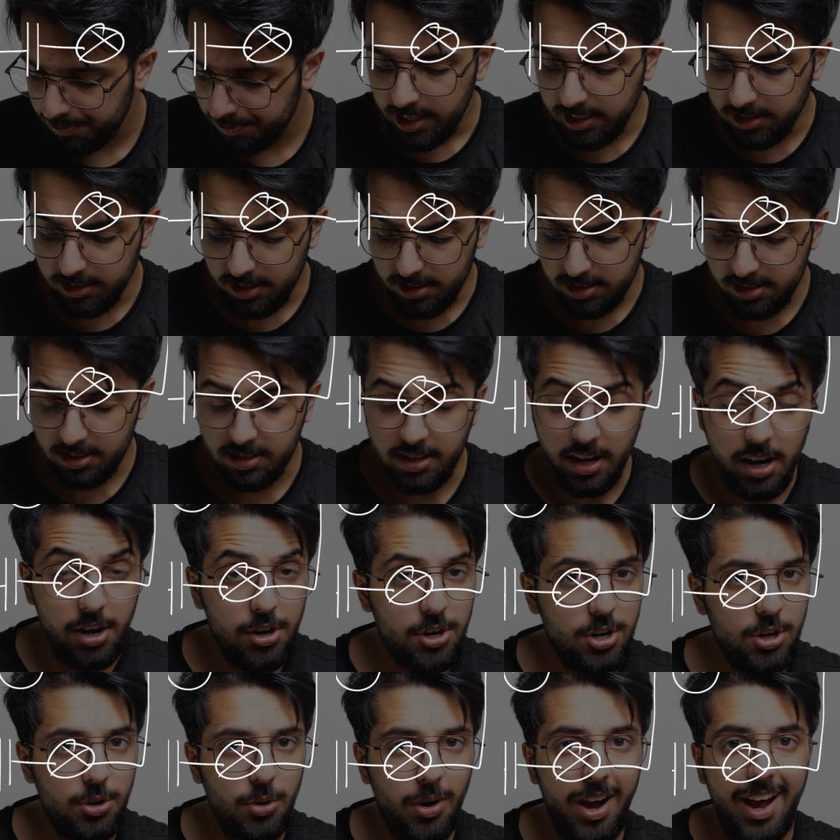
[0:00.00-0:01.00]
In this
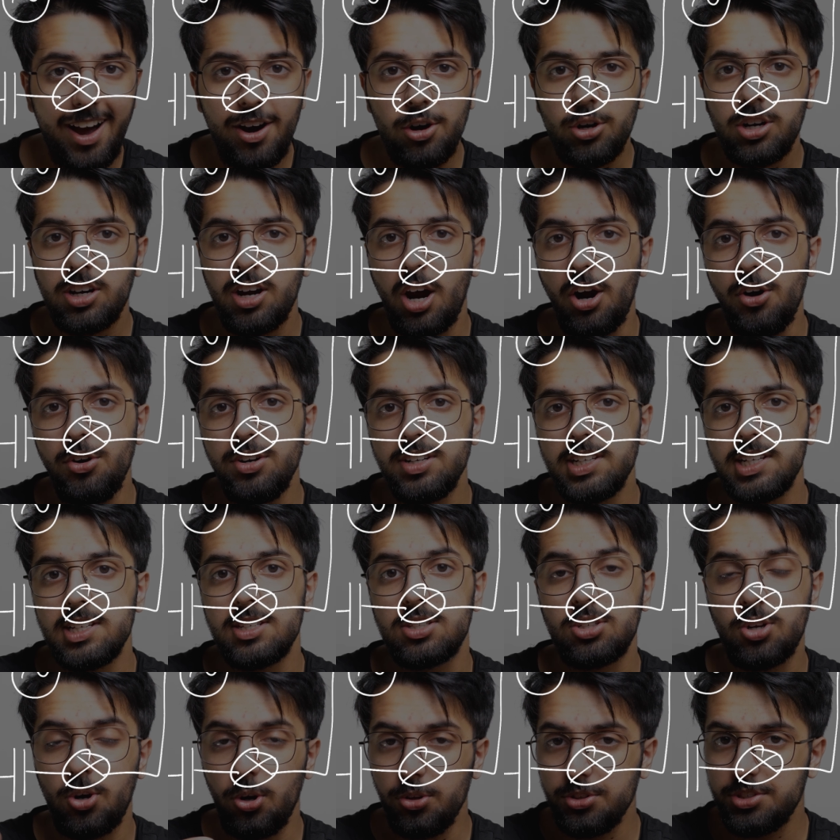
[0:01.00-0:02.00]
scenario, our current
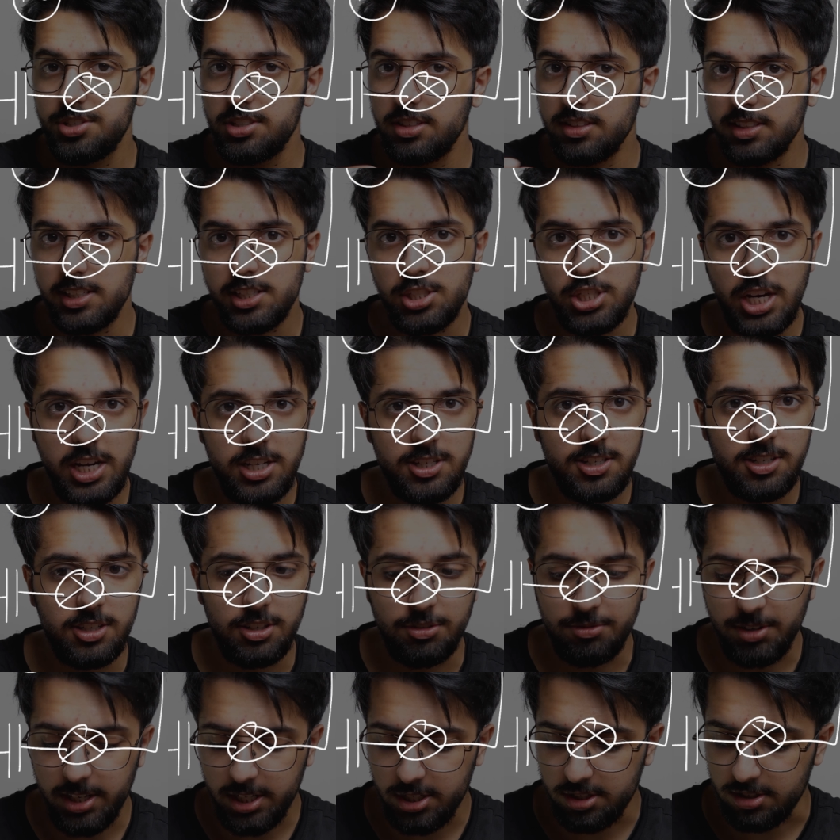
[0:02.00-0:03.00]
is constantly changing
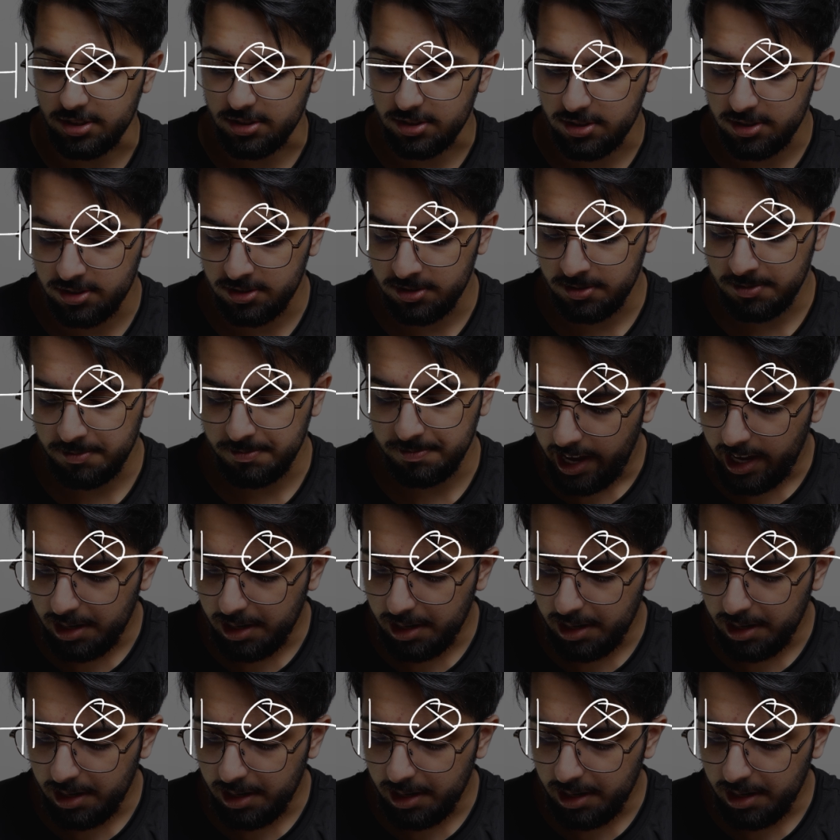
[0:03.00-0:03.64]
directions.